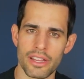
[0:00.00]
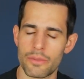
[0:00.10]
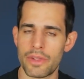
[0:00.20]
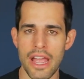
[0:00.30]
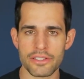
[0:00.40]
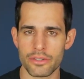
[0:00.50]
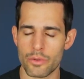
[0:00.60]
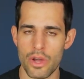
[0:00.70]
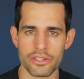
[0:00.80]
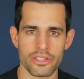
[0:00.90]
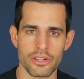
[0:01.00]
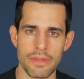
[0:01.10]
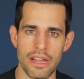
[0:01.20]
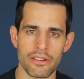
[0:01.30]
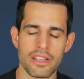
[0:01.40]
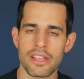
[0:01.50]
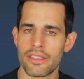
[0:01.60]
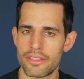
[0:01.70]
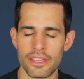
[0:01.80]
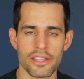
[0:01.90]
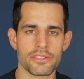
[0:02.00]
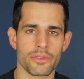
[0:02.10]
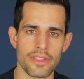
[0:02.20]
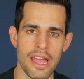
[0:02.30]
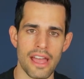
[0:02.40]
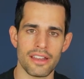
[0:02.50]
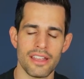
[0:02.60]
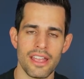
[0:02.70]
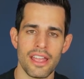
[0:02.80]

Can we ask you a question about this or that?"